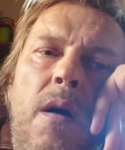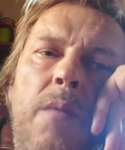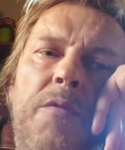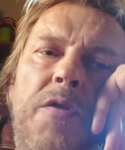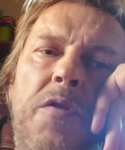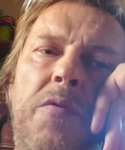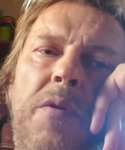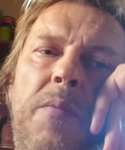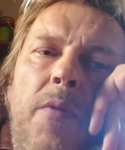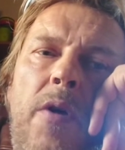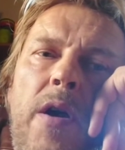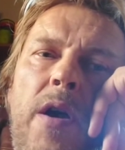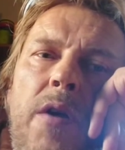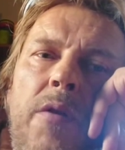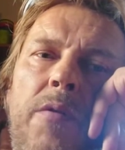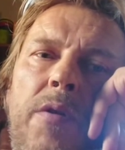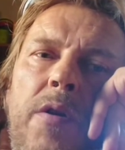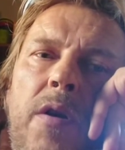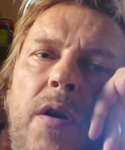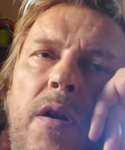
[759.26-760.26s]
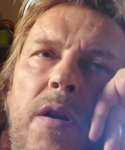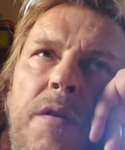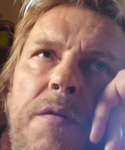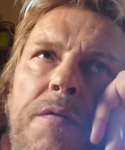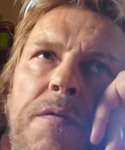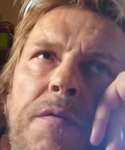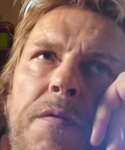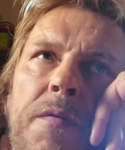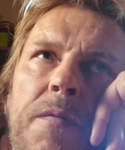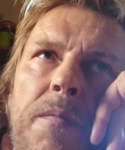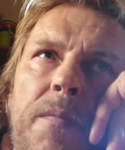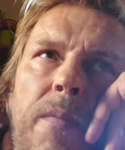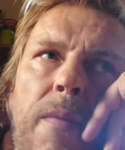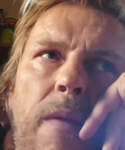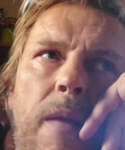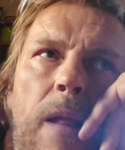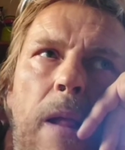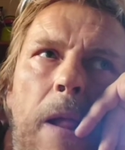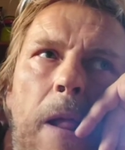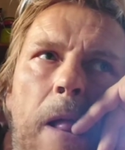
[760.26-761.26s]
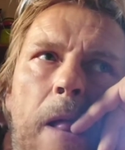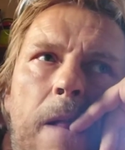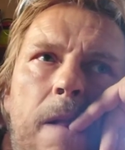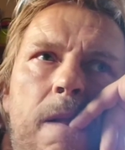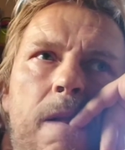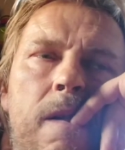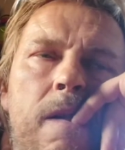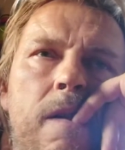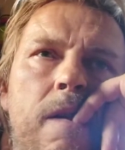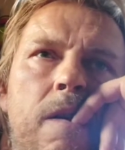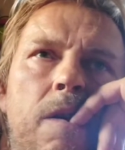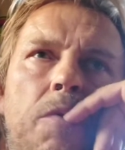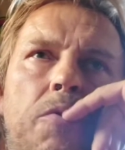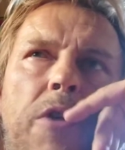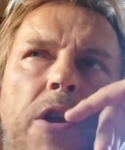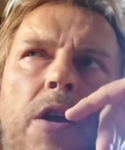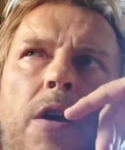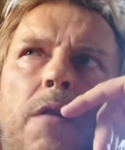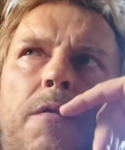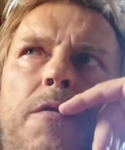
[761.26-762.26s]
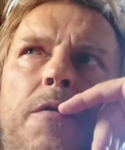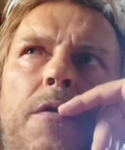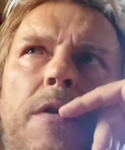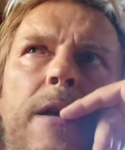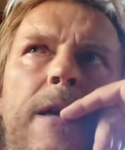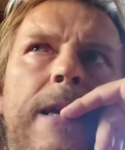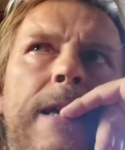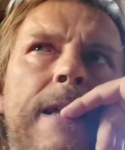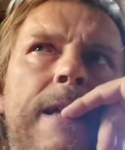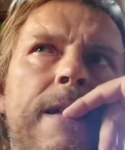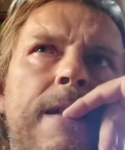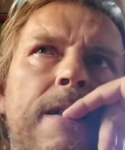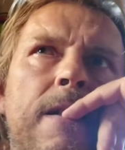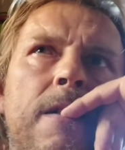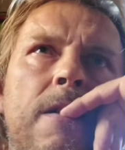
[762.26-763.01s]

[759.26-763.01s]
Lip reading: doing my own kind of a recovery